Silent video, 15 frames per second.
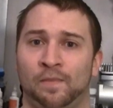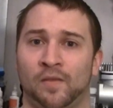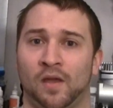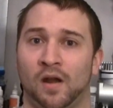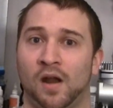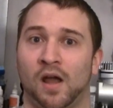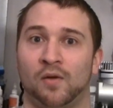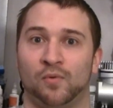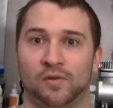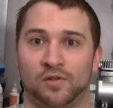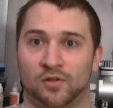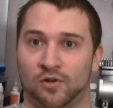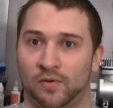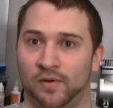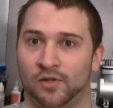And I would
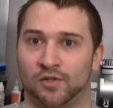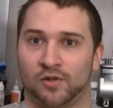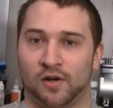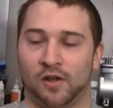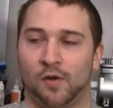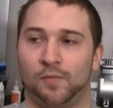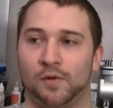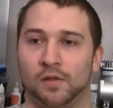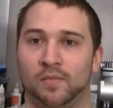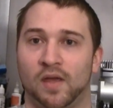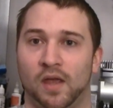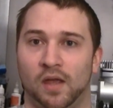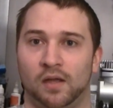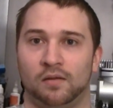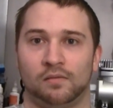be straight up with them,
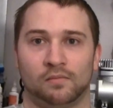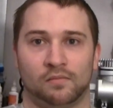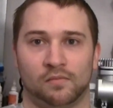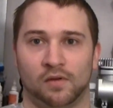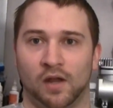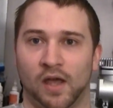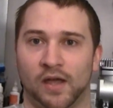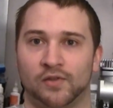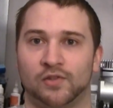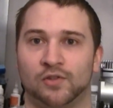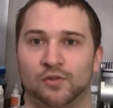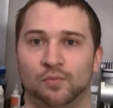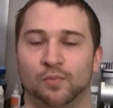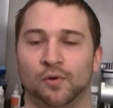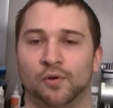hey, not
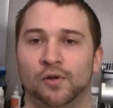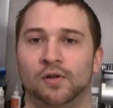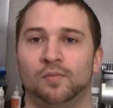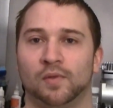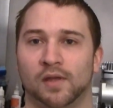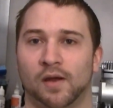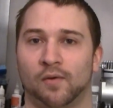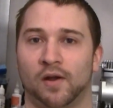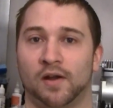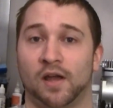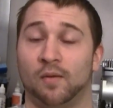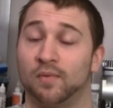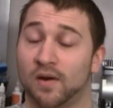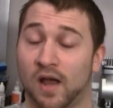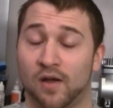super good with that right
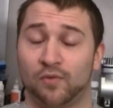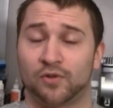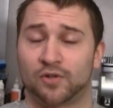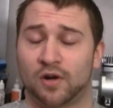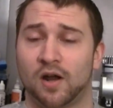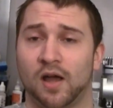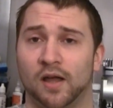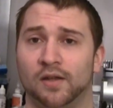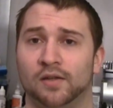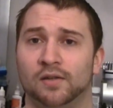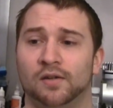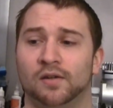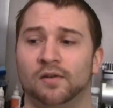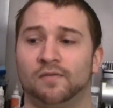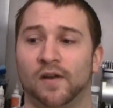now, but I will try.
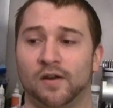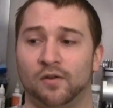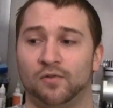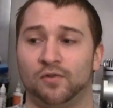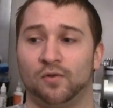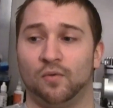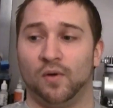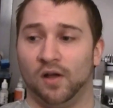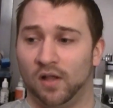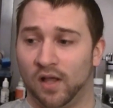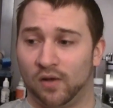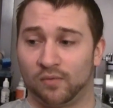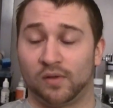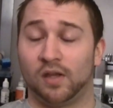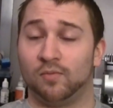If I don't do it well,
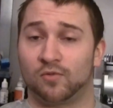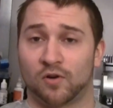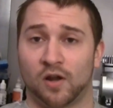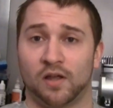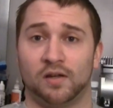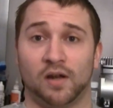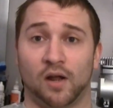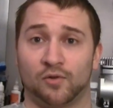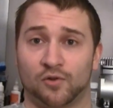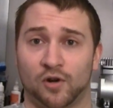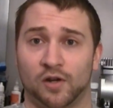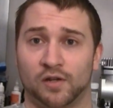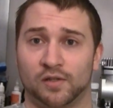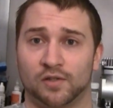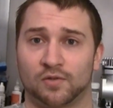I'll keep trying and I'll try
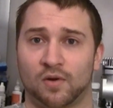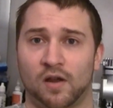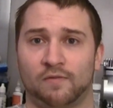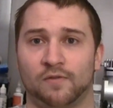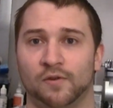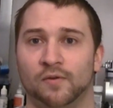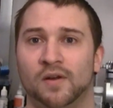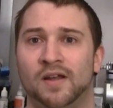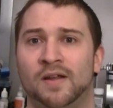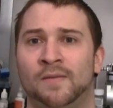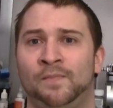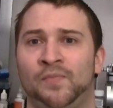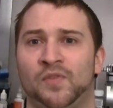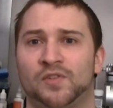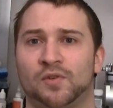and get this right for you.
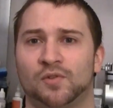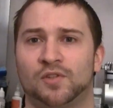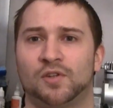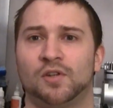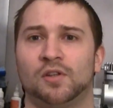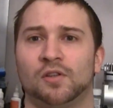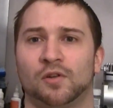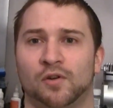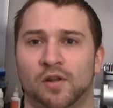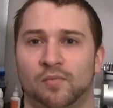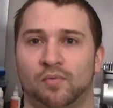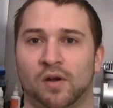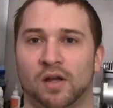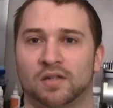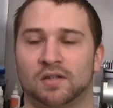So it's a good
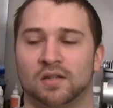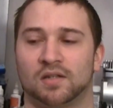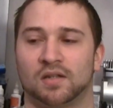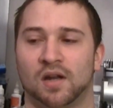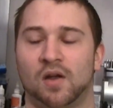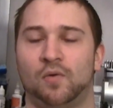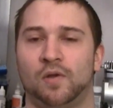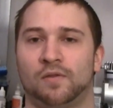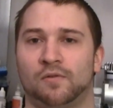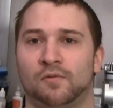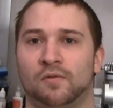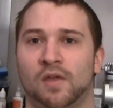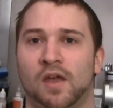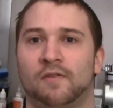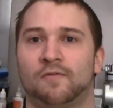learning process, and I went
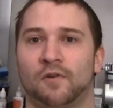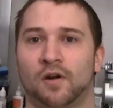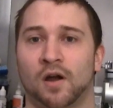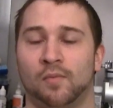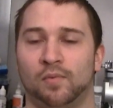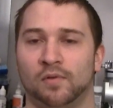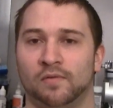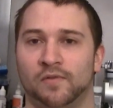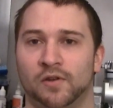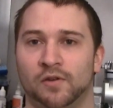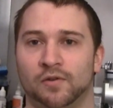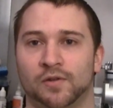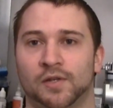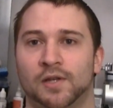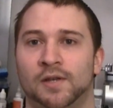through that for a couple of
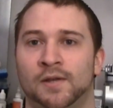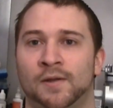years.